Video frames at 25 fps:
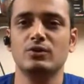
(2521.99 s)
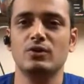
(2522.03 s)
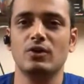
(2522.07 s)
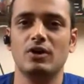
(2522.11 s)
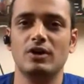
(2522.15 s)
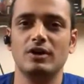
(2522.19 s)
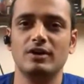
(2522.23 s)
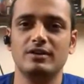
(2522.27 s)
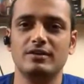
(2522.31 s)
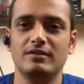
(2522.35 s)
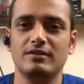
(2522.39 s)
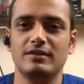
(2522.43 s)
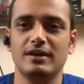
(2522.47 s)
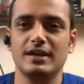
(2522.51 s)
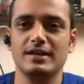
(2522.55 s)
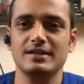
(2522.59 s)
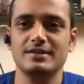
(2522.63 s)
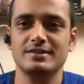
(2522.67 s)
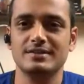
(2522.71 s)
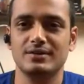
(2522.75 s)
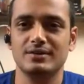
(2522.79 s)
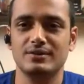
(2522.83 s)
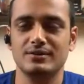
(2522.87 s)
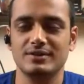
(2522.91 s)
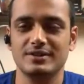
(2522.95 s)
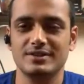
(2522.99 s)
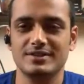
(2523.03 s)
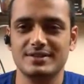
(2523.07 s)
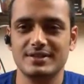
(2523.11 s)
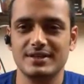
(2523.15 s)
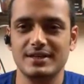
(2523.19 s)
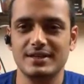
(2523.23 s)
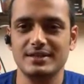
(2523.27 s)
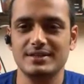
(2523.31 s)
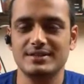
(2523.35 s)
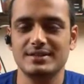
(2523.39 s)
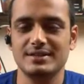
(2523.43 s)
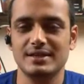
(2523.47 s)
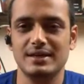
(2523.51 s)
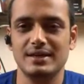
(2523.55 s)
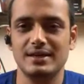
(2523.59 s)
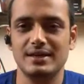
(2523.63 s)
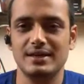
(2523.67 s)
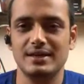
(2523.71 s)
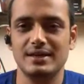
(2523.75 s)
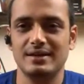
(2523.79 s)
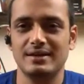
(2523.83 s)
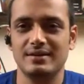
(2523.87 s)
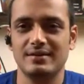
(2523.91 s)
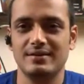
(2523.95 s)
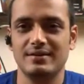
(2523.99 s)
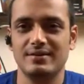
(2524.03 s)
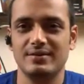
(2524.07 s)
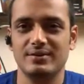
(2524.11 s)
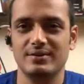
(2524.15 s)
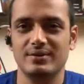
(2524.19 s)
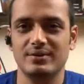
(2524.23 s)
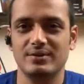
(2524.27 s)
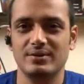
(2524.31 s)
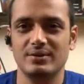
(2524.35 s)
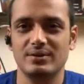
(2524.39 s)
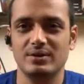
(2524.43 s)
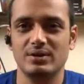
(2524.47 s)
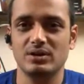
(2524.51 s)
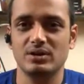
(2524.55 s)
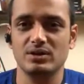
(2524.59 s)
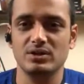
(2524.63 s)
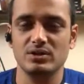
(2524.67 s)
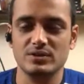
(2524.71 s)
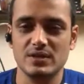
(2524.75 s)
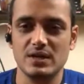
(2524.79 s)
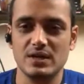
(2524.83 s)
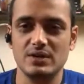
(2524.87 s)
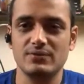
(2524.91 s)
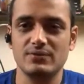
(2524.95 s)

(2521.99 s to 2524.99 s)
do not race on the streets and hurt